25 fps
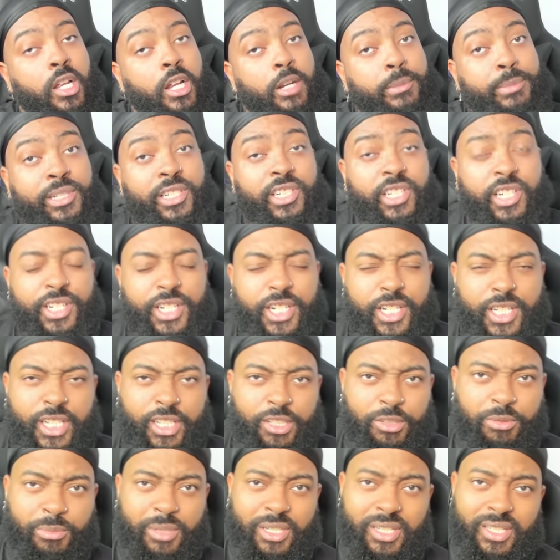Appreciate y'all
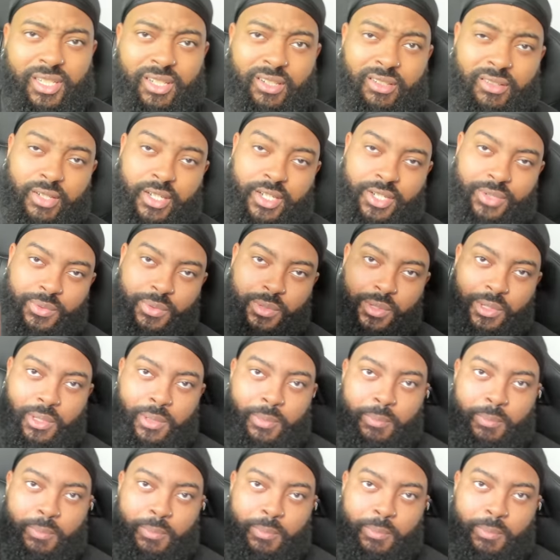kicking me. See y'all next one.